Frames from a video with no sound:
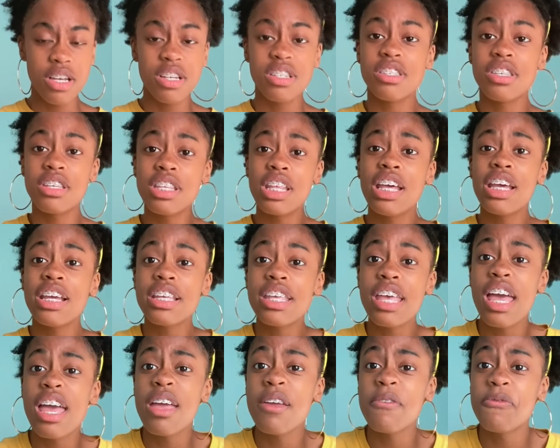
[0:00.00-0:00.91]
So then it
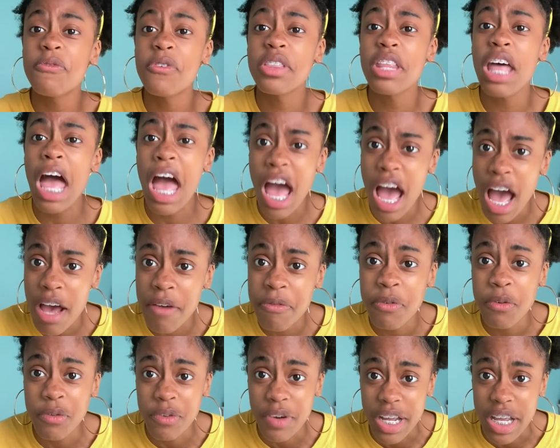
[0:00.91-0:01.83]
came for the half
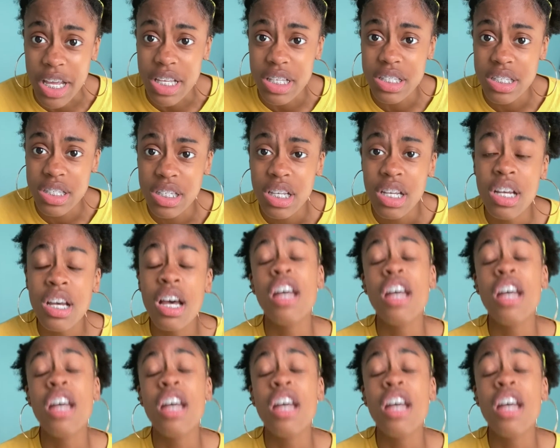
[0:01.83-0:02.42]
a race.